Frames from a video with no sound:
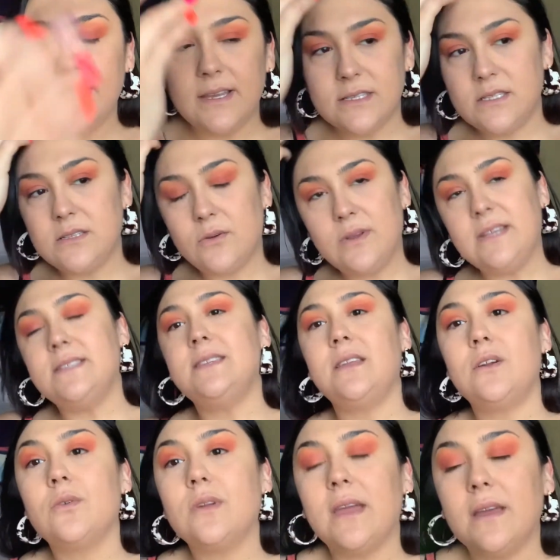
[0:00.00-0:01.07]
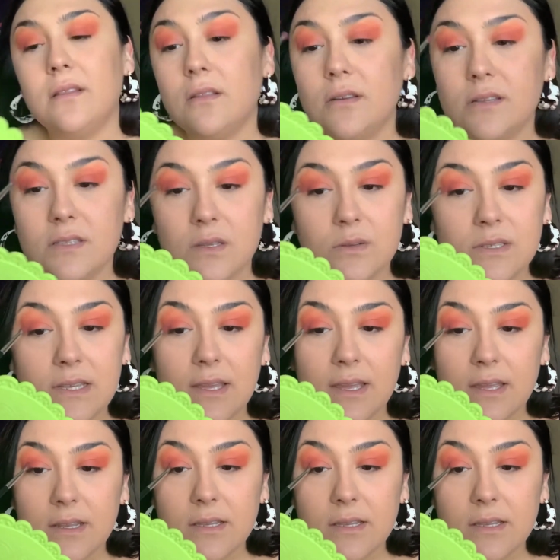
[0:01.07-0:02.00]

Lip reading: It's so easy to create looks using it.